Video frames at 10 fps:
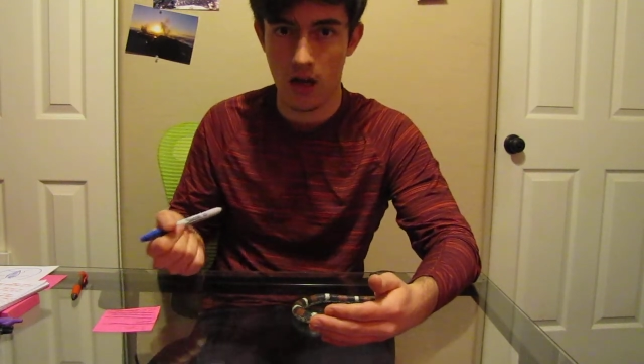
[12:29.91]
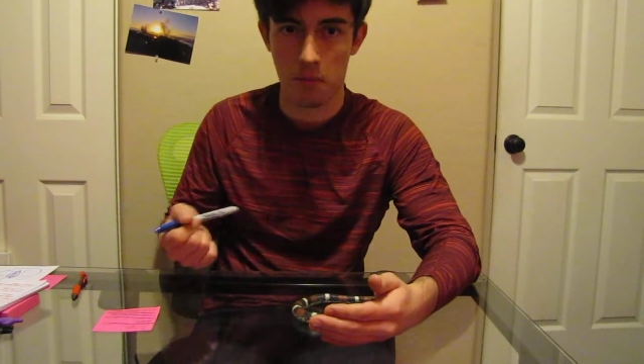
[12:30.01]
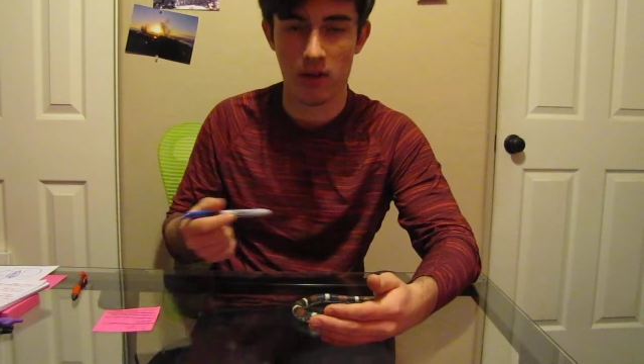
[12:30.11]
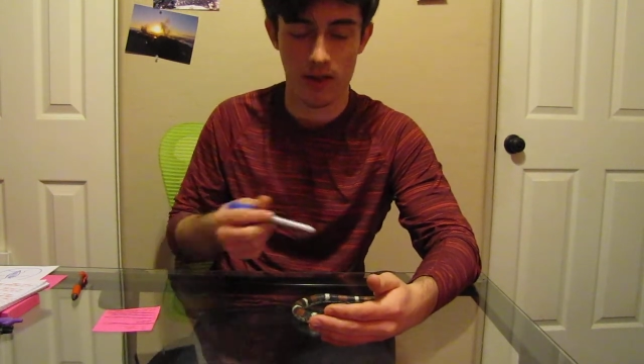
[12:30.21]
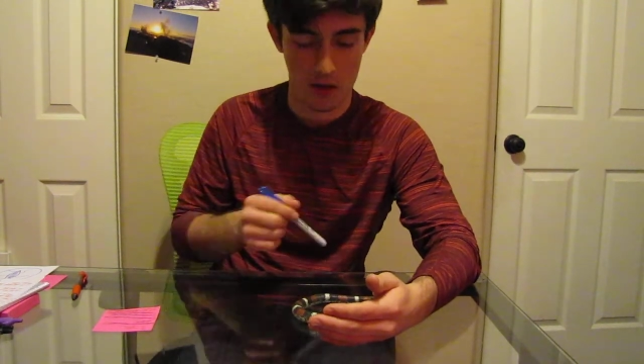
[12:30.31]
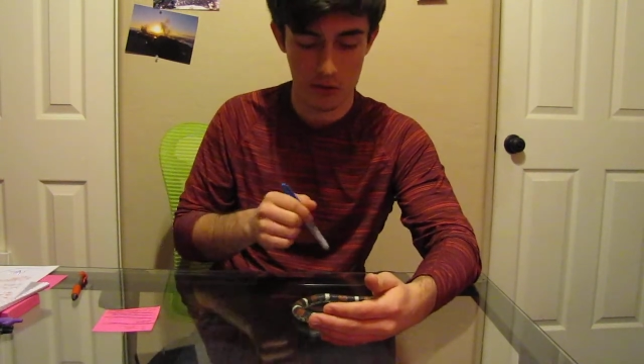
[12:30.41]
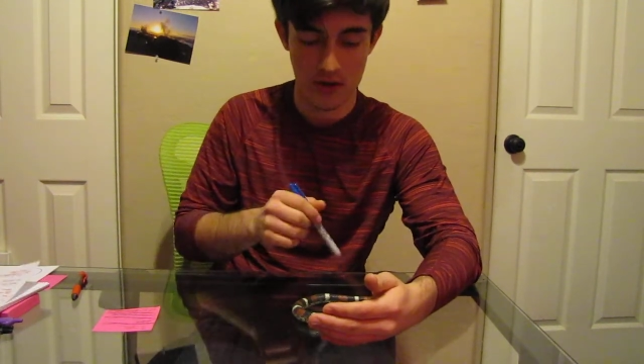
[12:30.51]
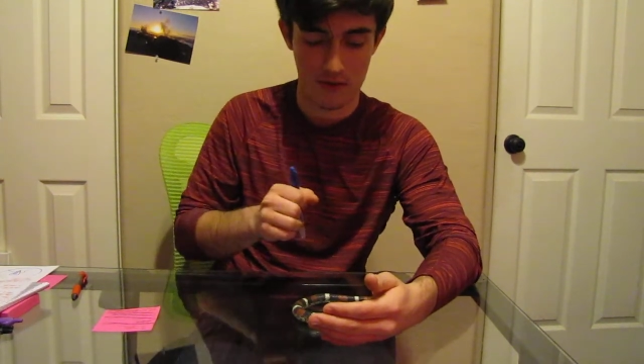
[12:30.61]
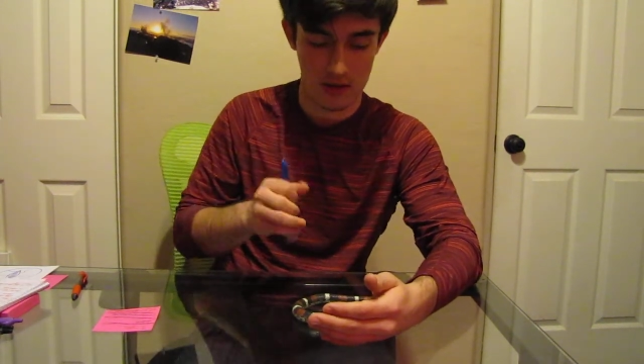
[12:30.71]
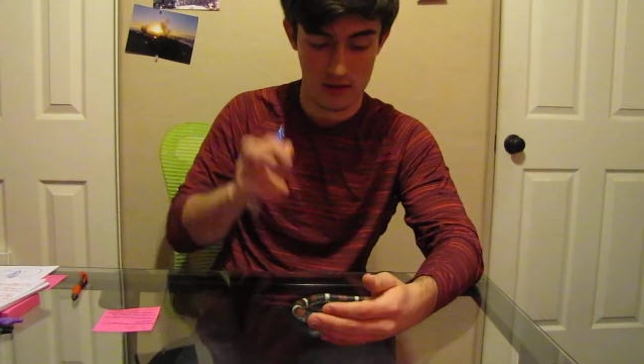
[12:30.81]
But then they
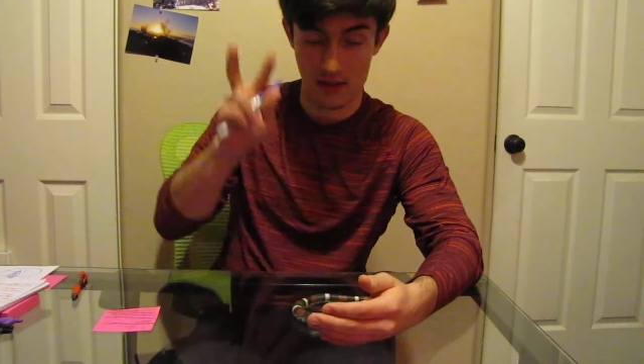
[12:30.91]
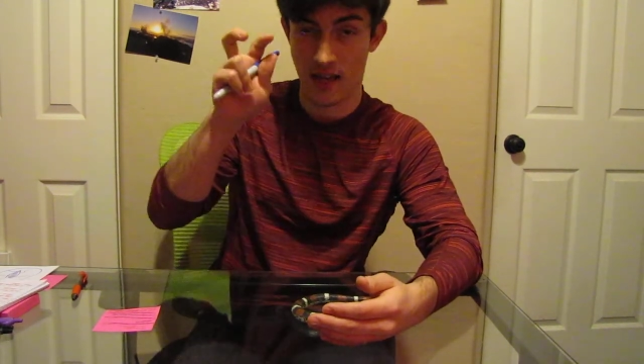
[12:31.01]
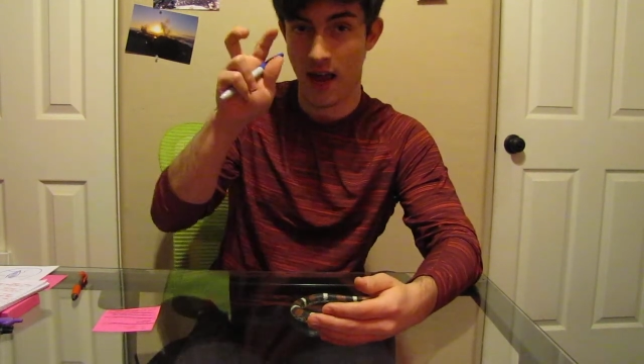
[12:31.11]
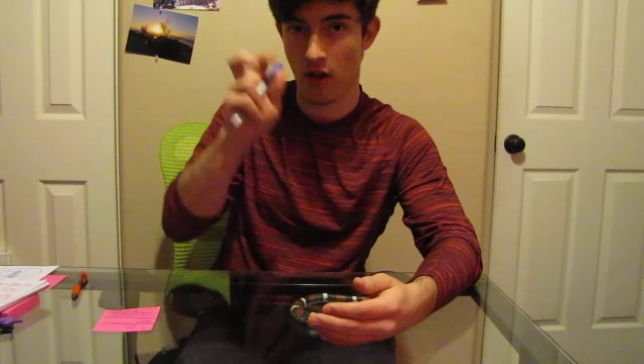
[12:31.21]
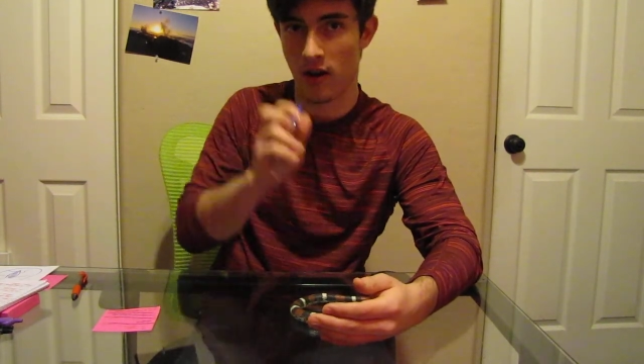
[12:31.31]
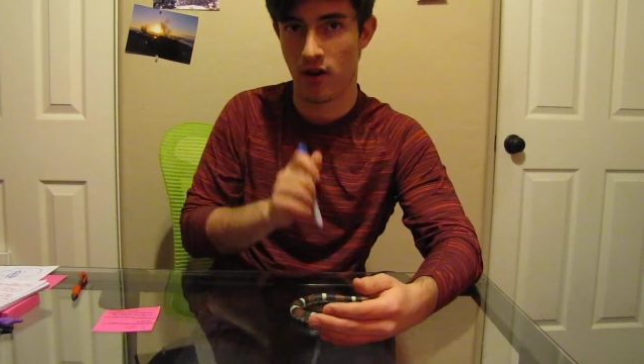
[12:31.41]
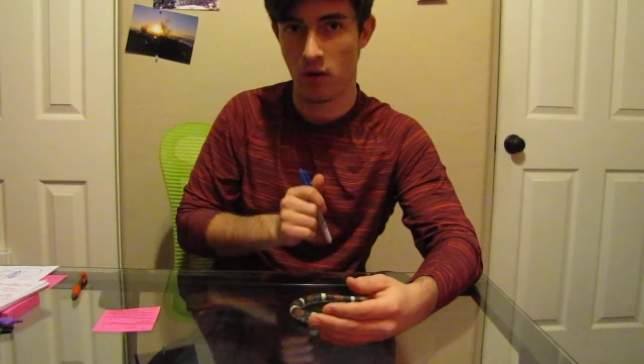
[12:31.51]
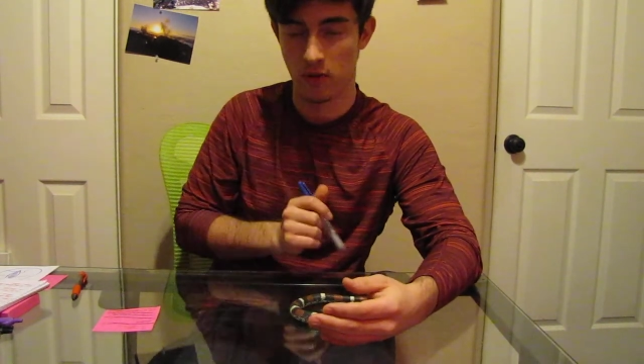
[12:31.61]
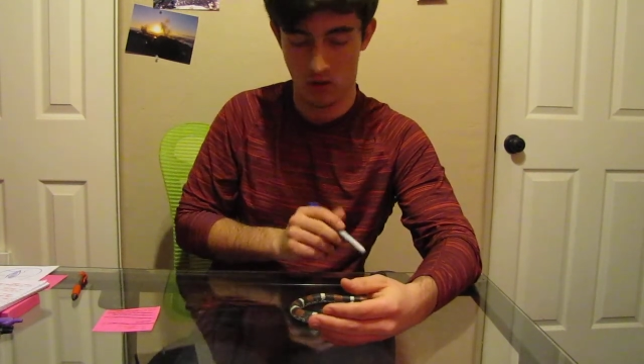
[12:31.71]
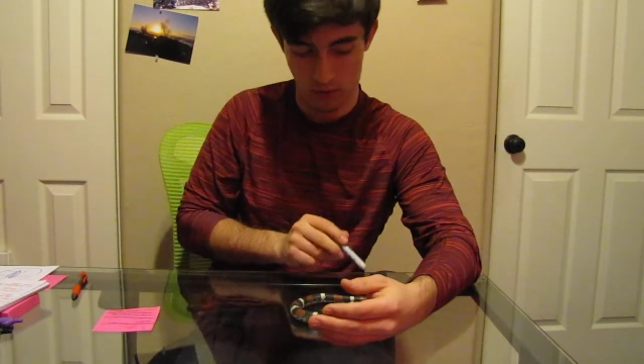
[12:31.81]
also have the tail area,
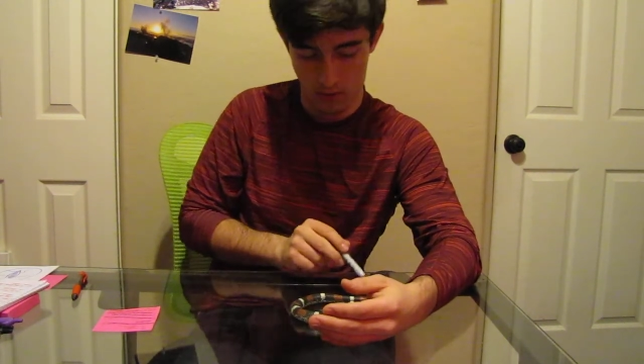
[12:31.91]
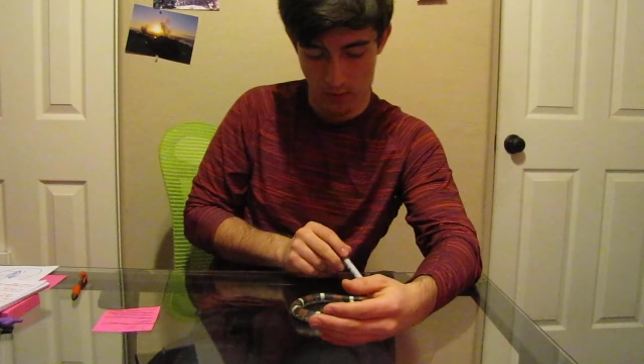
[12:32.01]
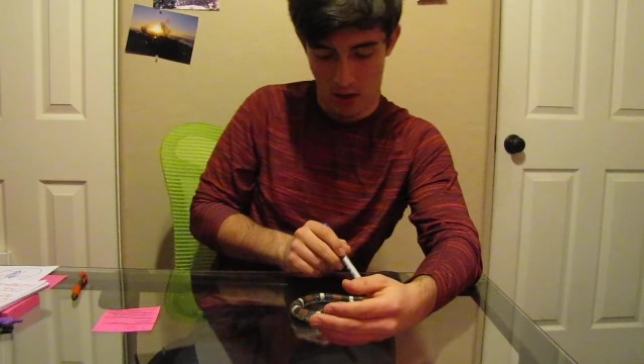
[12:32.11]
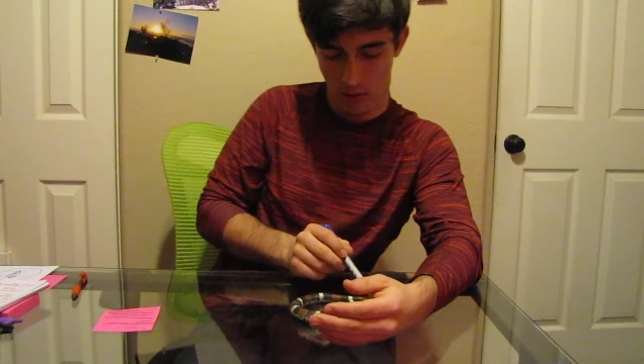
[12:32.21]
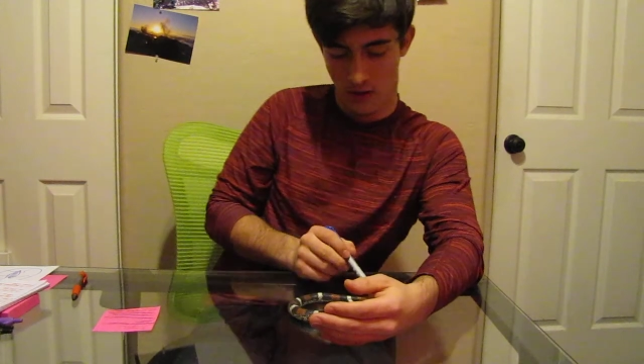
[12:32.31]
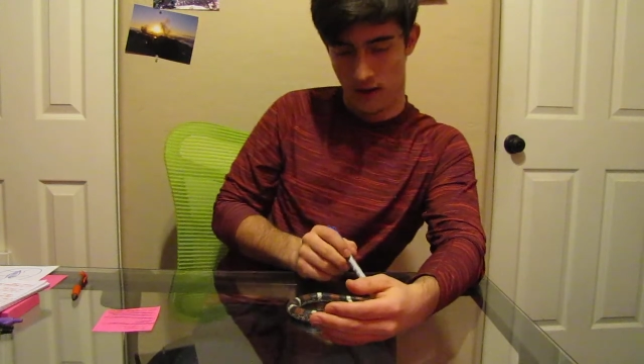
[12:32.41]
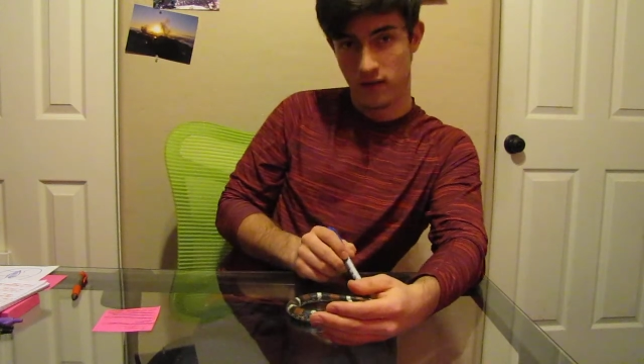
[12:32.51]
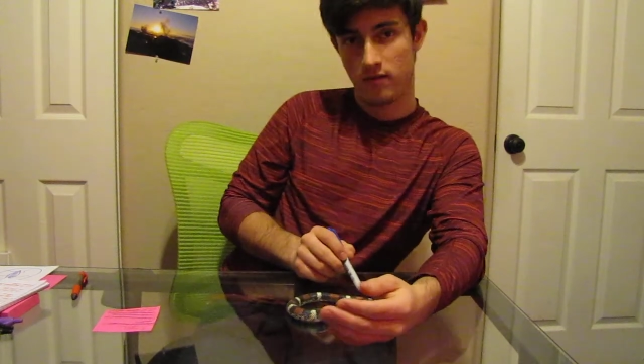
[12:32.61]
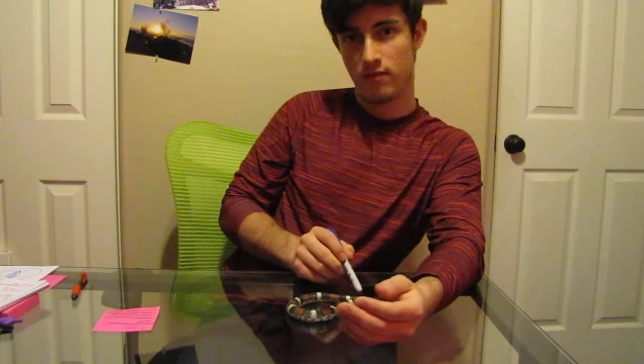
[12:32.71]
which comes about like